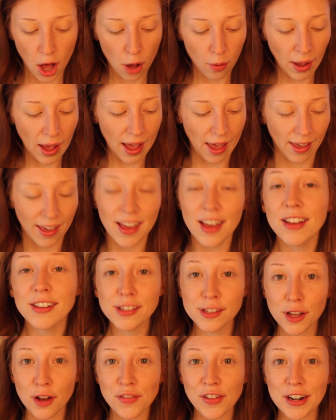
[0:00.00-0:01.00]
Okay,
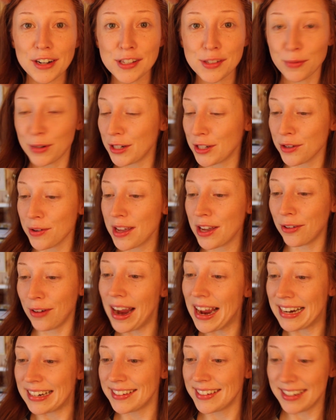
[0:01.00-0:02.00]
so far we're doing
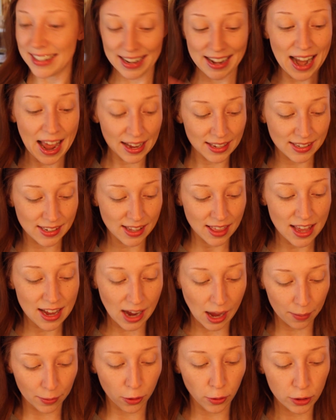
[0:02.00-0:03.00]
great. Next
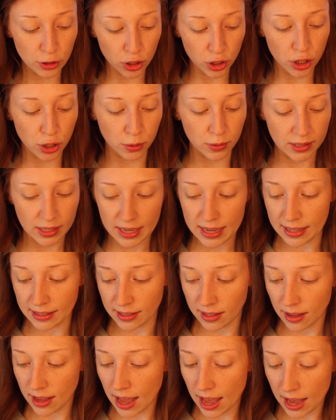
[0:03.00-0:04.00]
thing I'm going to use
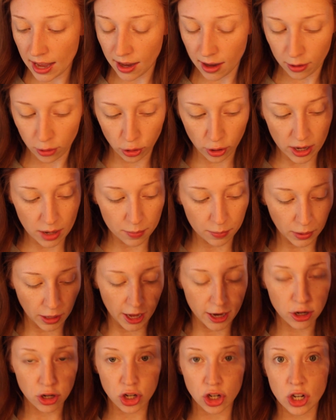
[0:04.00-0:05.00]
is a cream
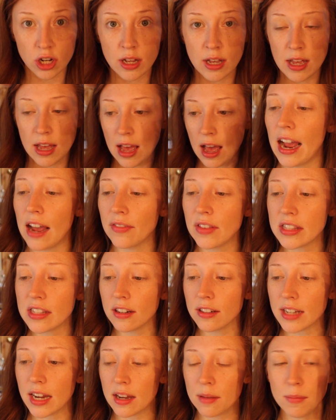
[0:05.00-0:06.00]
blush. I have this
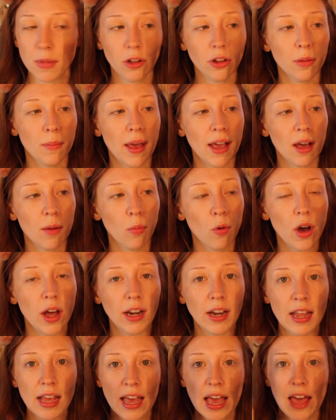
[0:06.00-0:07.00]
little tiny Milk Makeup
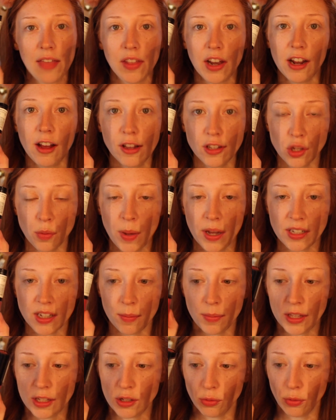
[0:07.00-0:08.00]
one, and then I also picked
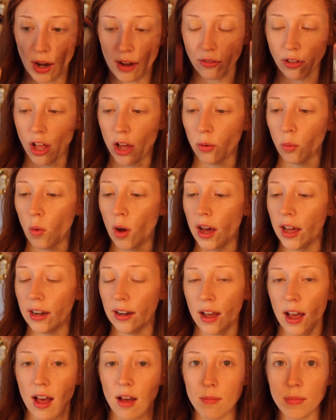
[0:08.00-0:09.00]
up this Revlon
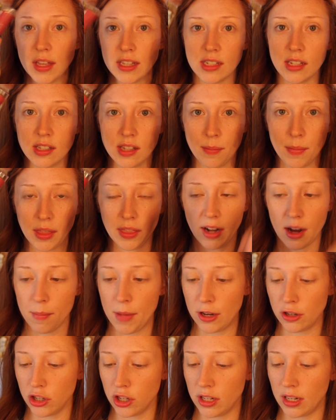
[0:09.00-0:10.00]
one. This is something that I
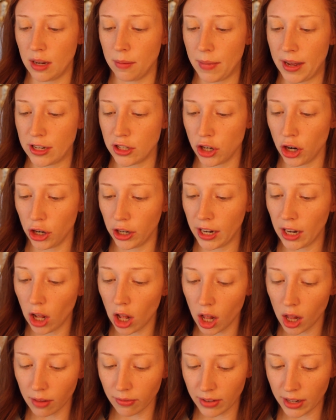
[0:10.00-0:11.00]
mentioned in my Target
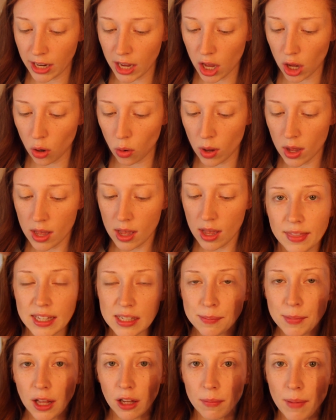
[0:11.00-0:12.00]
haul video.
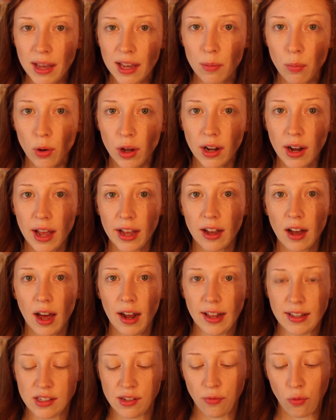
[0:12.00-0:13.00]
This Milk Makeup one I
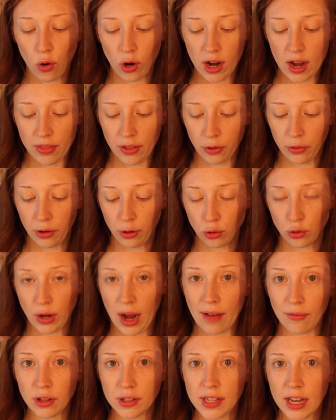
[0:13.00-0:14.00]
got at Sephora in their little
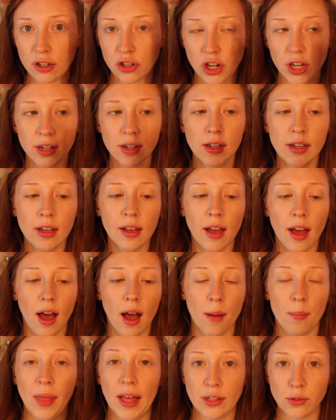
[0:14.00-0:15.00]
travel section.
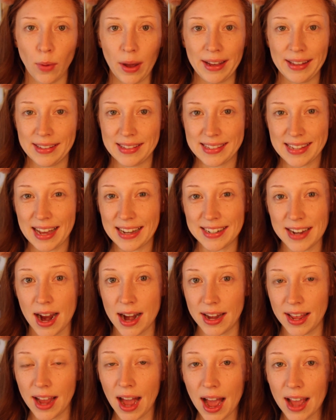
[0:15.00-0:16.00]
That's why it's a
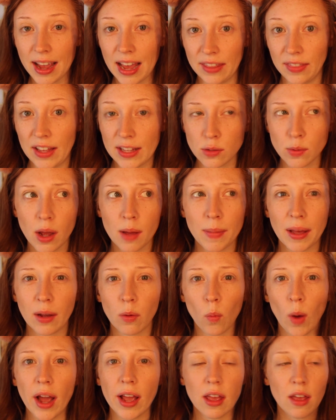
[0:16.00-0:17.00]
tiny guy, and that's why I'm
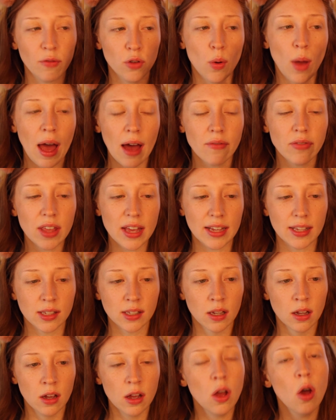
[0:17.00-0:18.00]
like, why, if you have
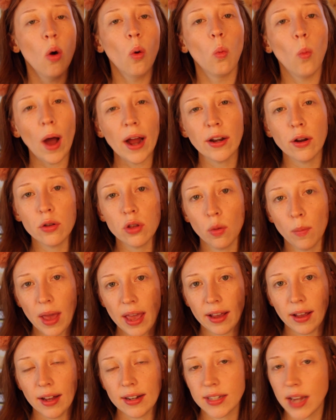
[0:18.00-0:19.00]
this, why don't you
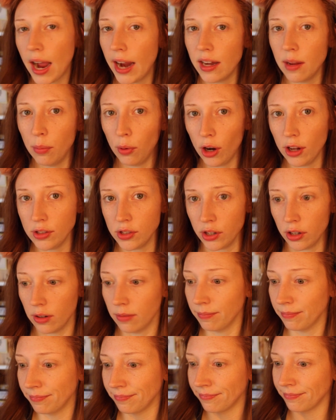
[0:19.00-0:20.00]
make a tiny bronzer?
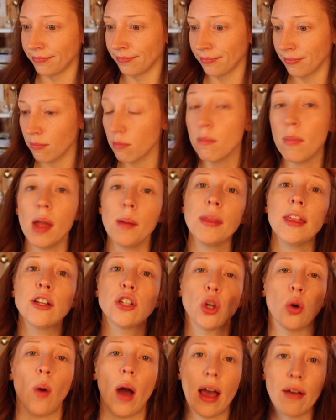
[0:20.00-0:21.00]
Maybe they
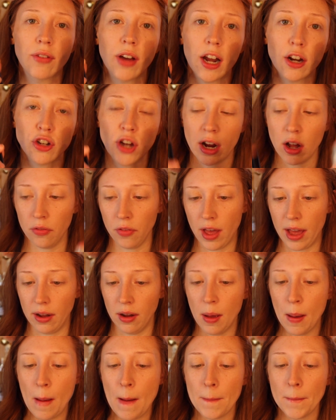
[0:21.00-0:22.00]
do. I've got to check
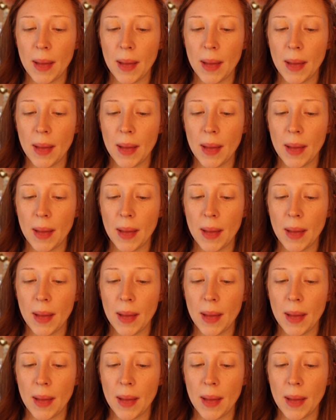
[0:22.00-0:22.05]
online.